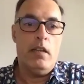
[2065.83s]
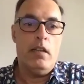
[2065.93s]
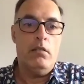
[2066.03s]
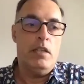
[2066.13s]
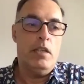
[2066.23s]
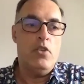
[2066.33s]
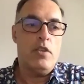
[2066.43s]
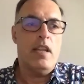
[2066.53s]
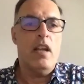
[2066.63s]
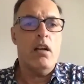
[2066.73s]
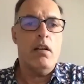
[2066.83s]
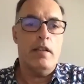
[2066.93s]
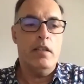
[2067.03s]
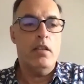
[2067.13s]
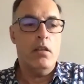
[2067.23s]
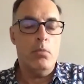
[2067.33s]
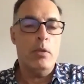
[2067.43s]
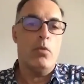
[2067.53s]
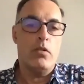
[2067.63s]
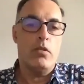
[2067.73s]
And he just said, "Oh, I need a little
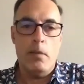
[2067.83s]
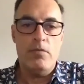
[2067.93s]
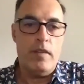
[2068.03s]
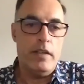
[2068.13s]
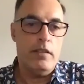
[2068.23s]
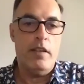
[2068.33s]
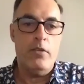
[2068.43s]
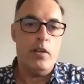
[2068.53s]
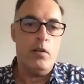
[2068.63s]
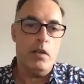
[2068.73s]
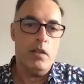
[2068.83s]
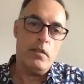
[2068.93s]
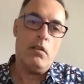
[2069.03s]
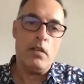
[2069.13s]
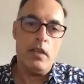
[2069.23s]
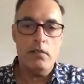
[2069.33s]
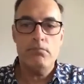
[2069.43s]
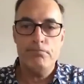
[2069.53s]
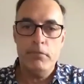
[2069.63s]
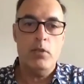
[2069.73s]
bit more time to find 1031." I said, "Okay,
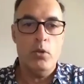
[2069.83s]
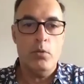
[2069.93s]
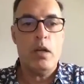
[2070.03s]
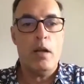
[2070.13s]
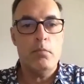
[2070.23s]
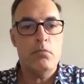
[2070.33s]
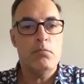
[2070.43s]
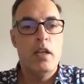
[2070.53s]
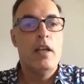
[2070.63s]
no problem."